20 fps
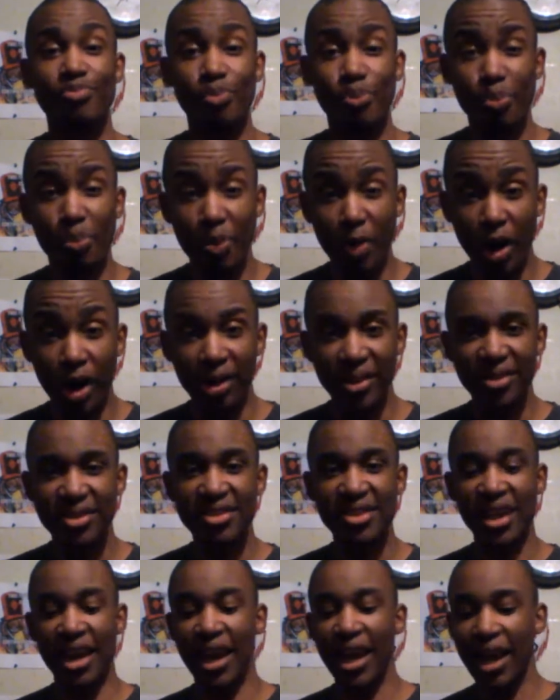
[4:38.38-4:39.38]
Months.
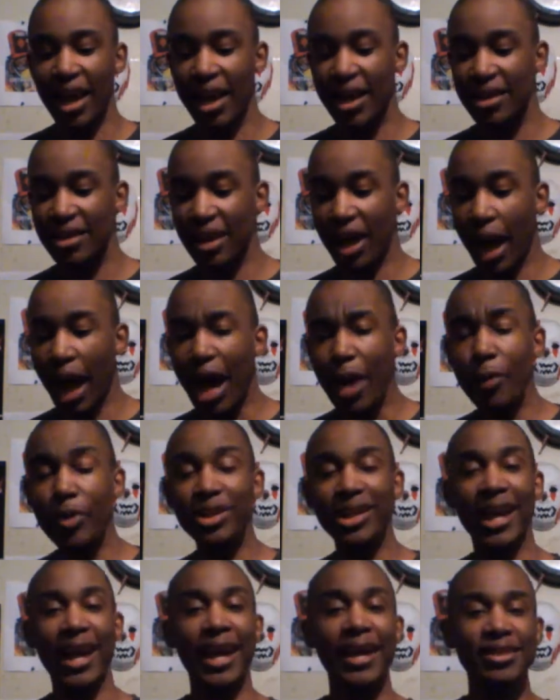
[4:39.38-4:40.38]
And I would
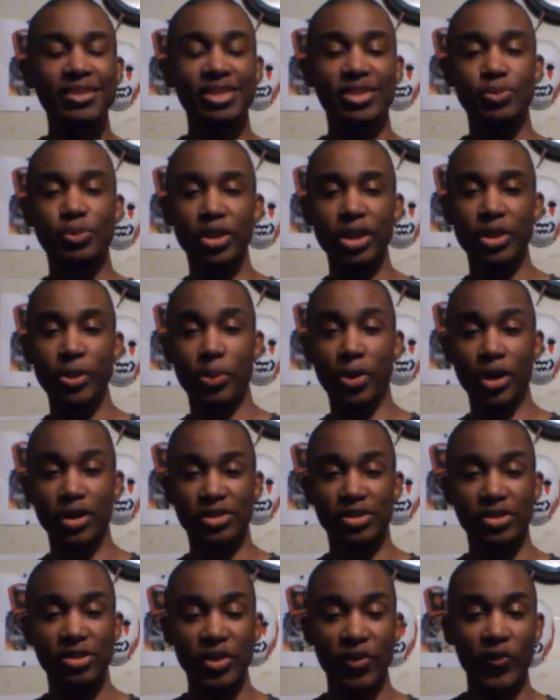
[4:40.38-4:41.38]
hate to be the
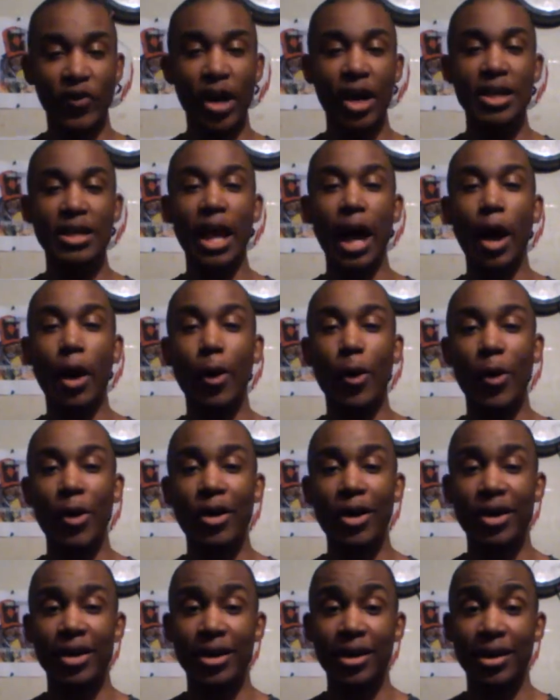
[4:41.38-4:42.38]
person to find out
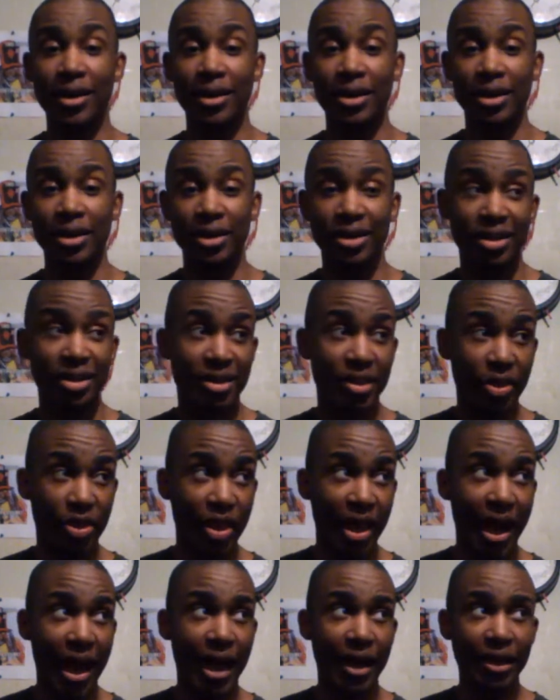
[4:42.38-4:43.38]

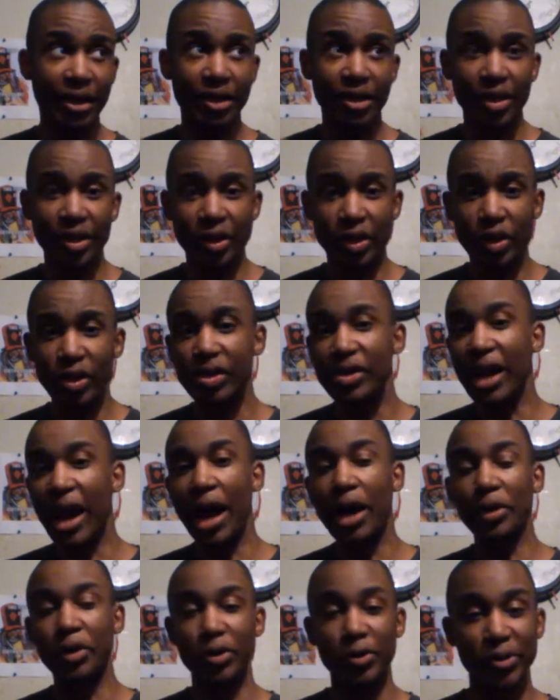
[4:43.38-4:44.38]
that you're
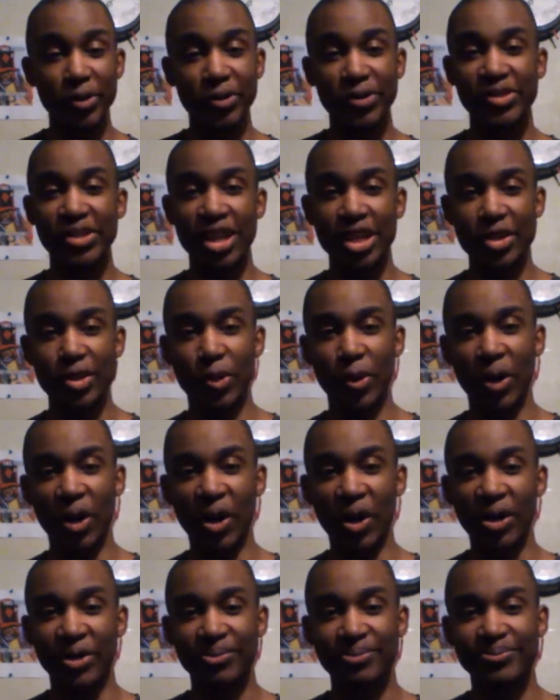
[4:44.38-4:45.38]
not who you say you are,
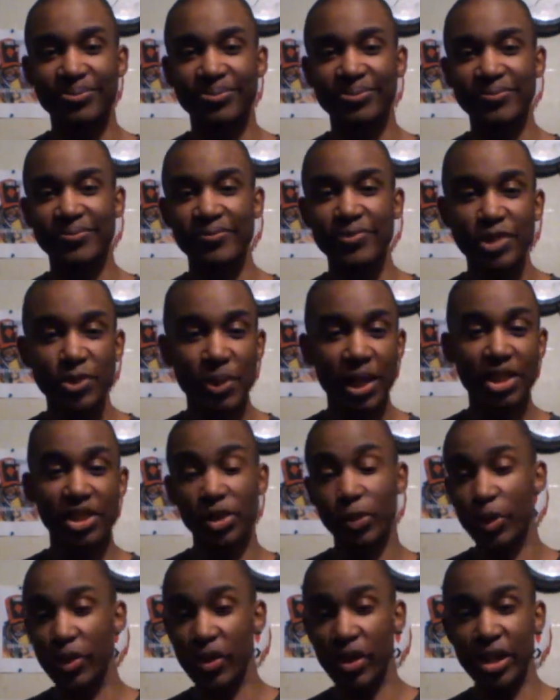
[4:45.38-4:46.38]
especially
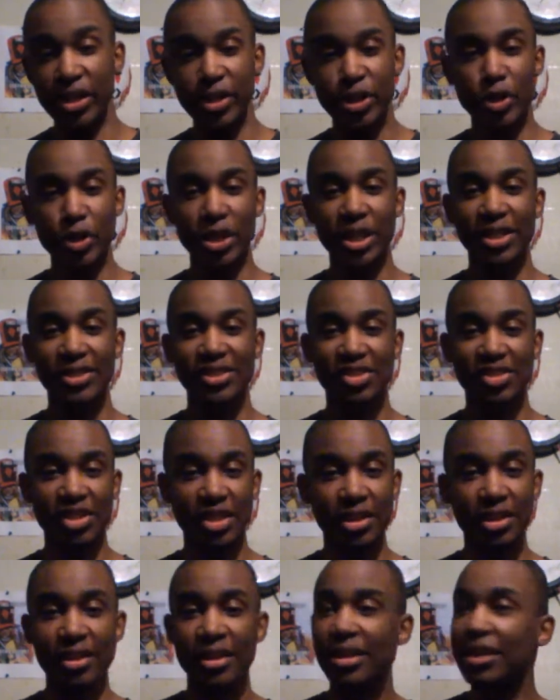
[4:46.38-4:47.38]
with interests
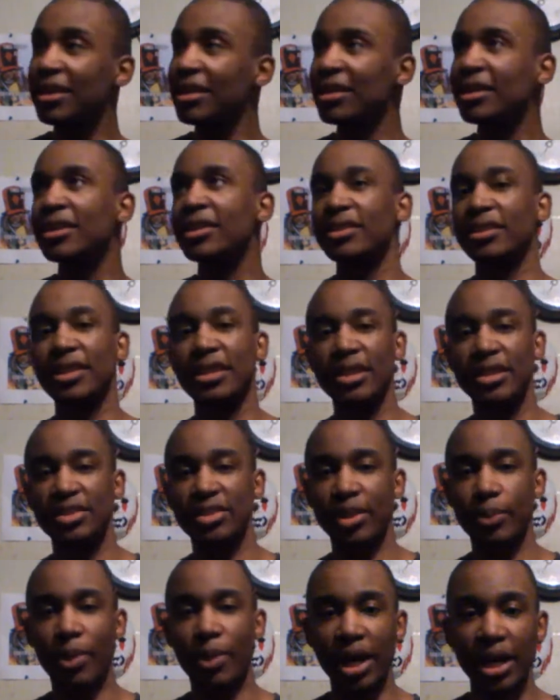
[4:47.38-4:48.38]
and things they
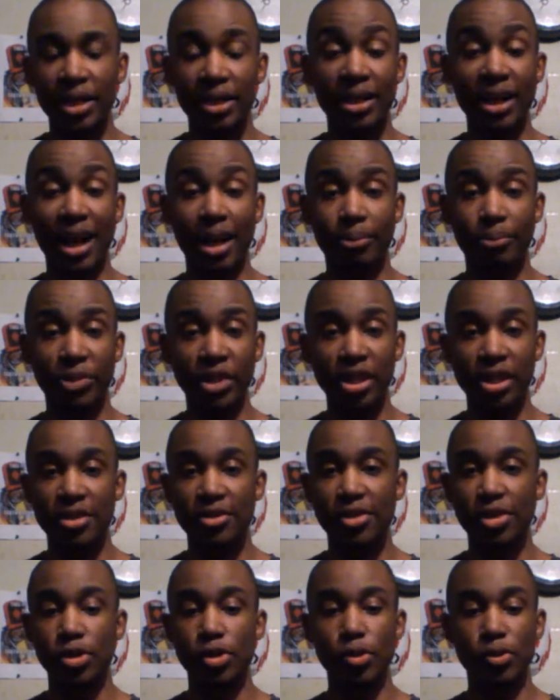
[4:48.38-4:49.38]
might not be
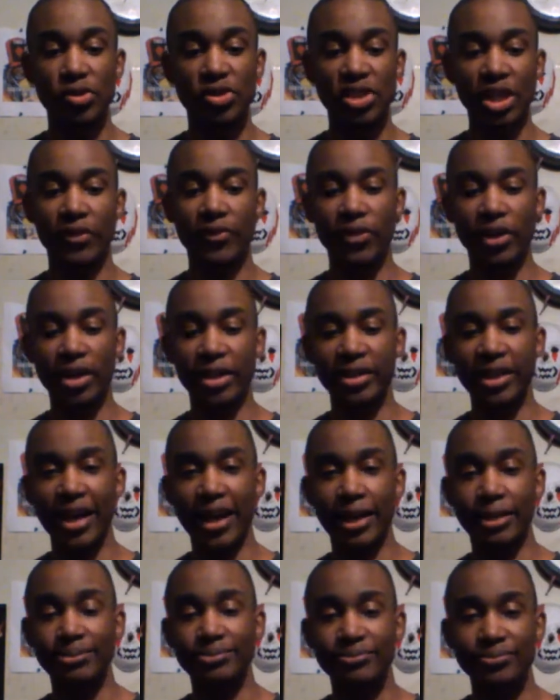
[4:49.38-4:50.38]
into and stuff like that,
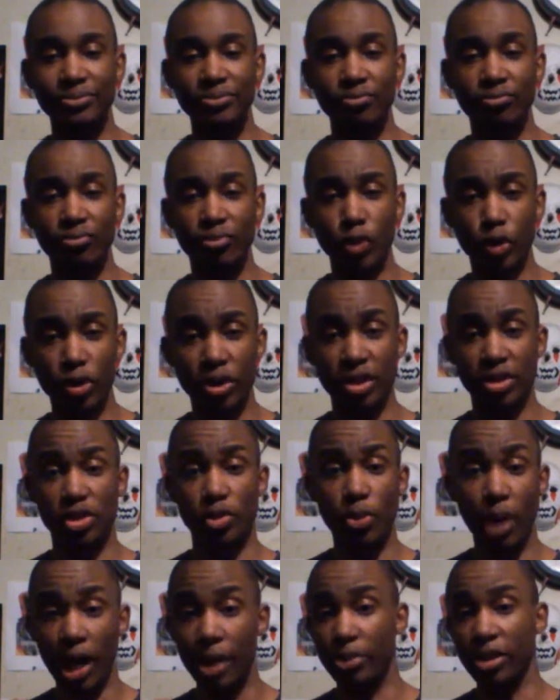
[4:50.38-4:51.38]
or things you
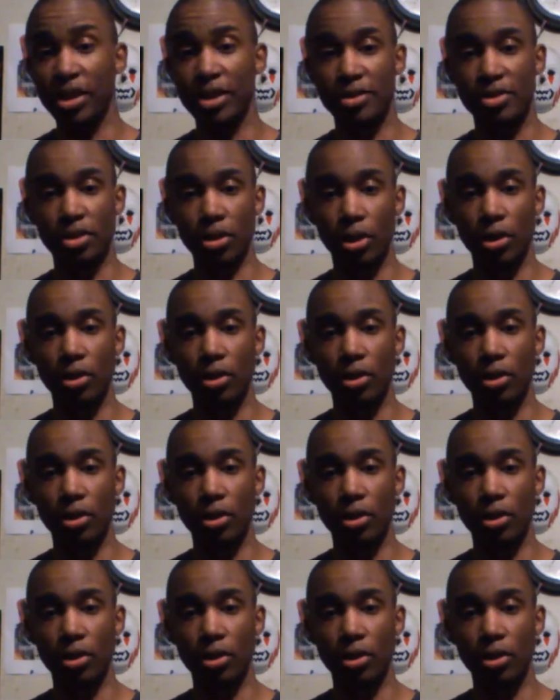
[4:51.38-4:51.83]
might be into.